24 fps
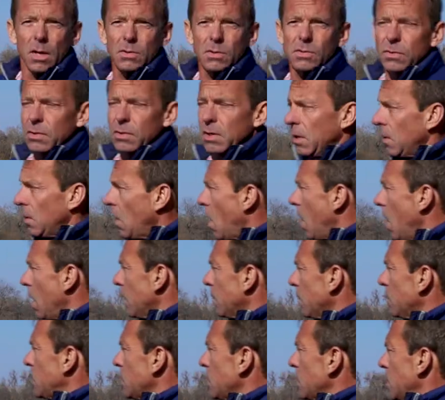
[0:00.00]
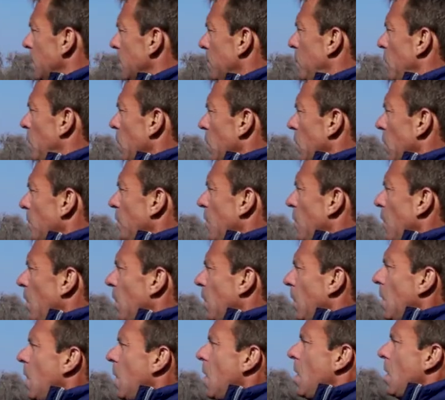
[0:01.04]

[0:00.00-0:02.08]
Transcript: also did all of just the beautiful